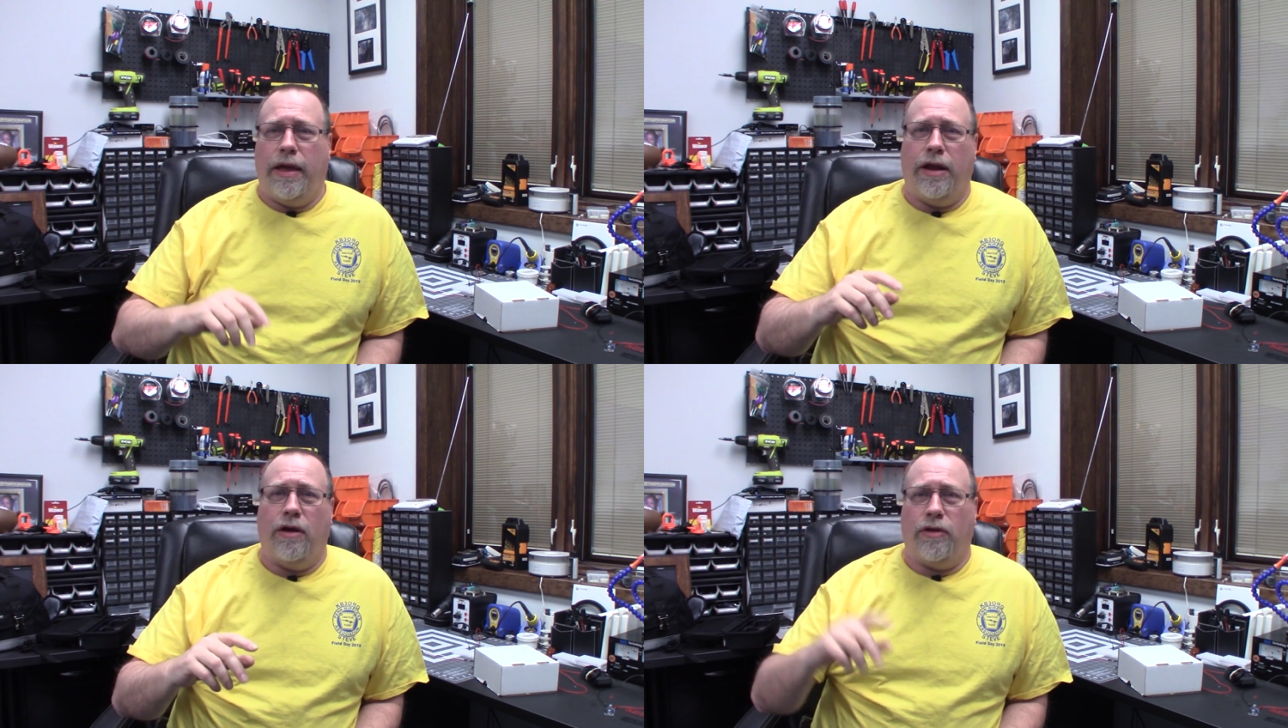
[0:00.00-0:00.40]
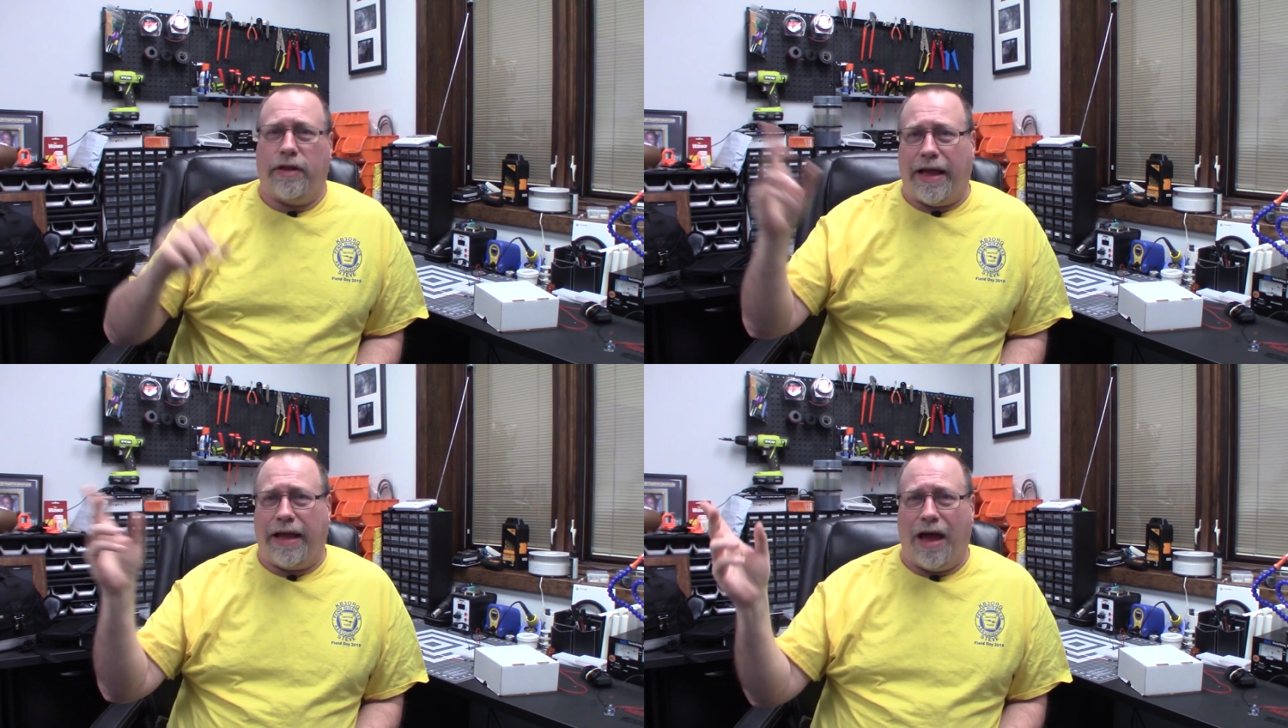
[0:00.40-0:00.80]
You know, look
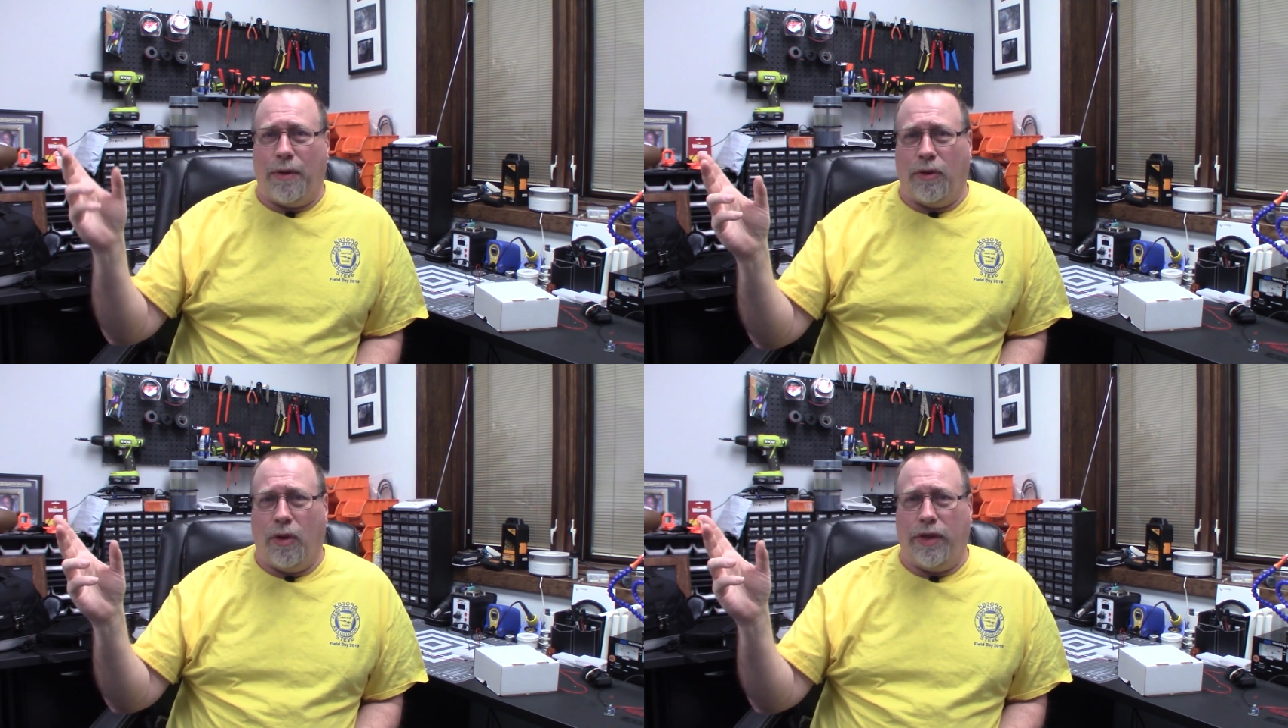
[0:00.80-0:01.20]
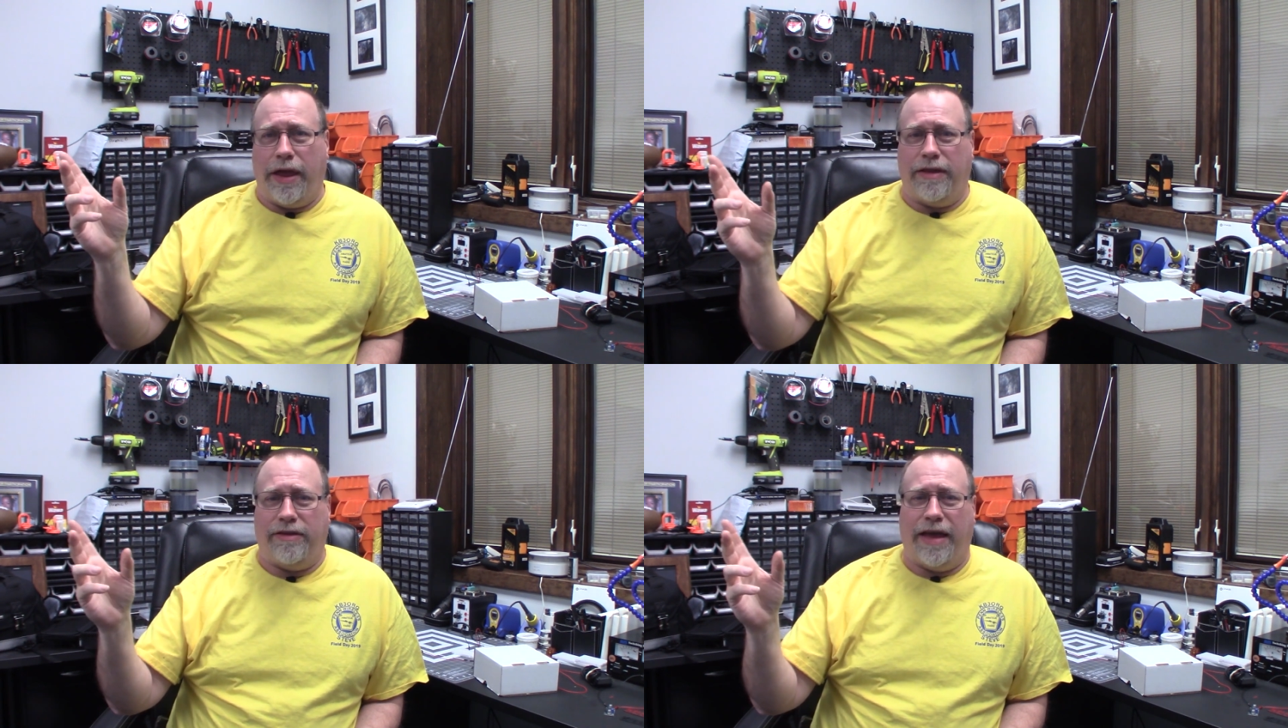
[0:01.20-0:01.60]
at that guy with all
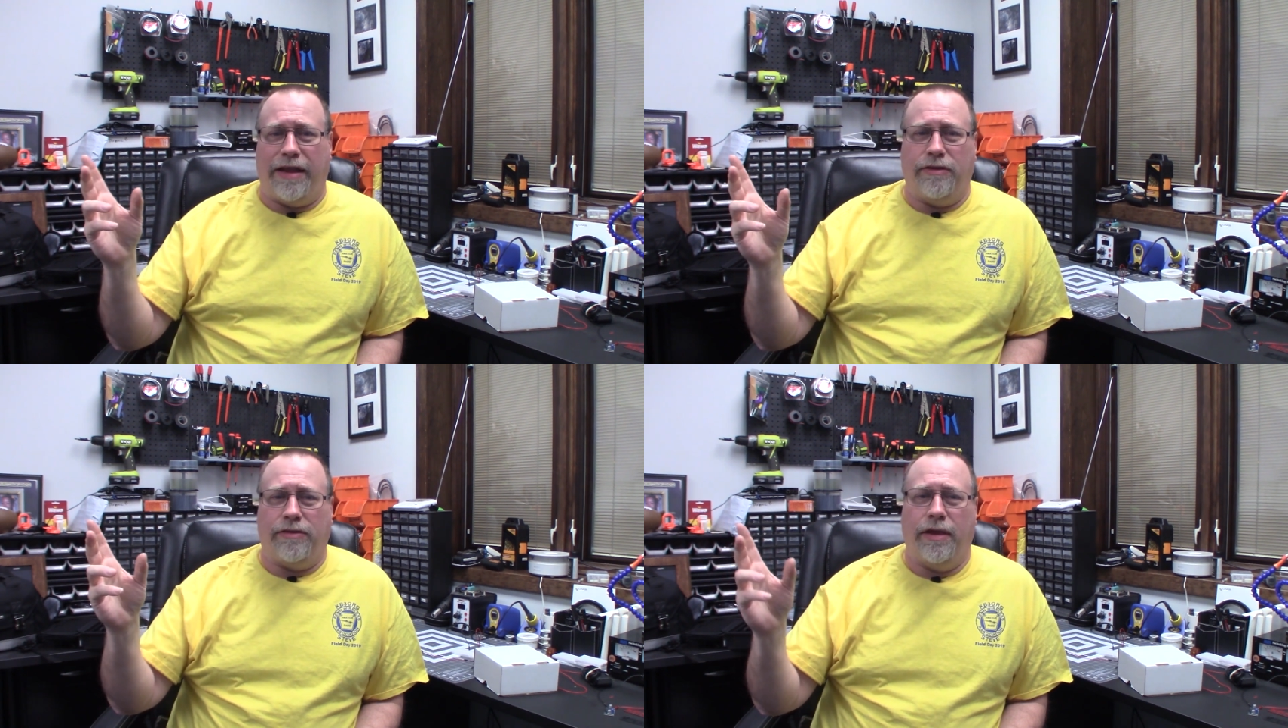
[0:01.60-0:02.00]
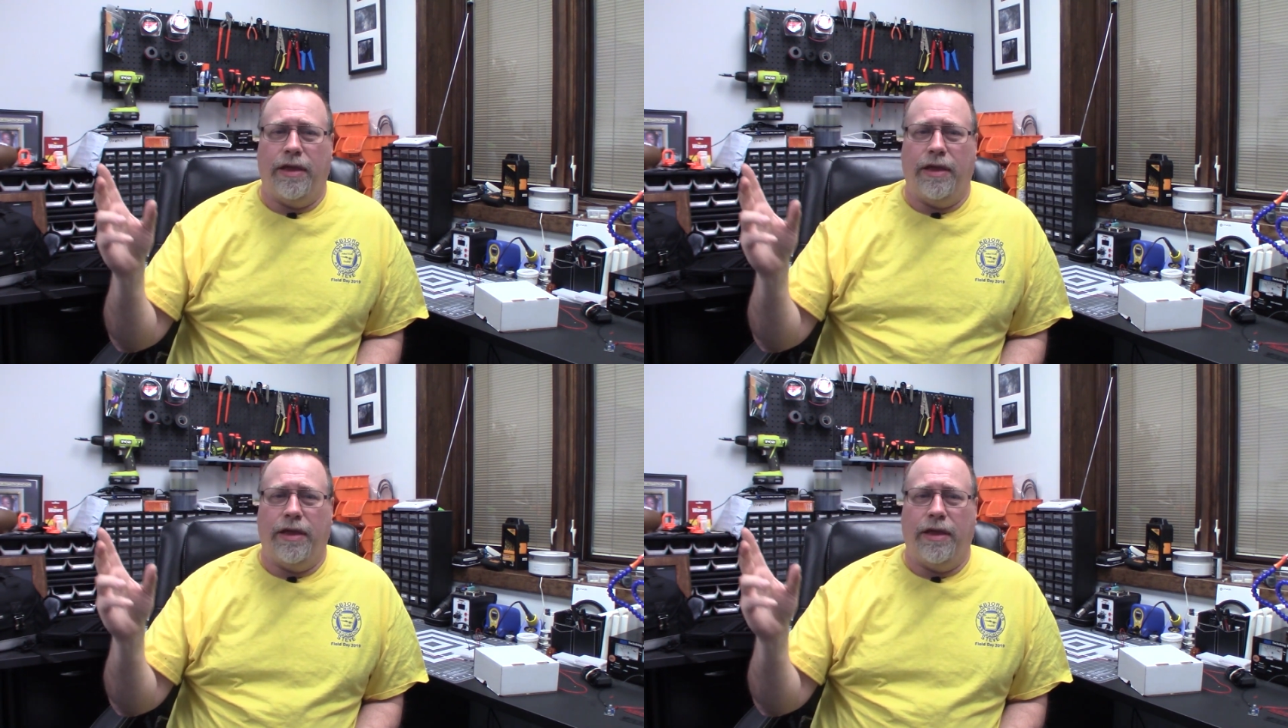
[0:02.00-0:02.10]
the antennas.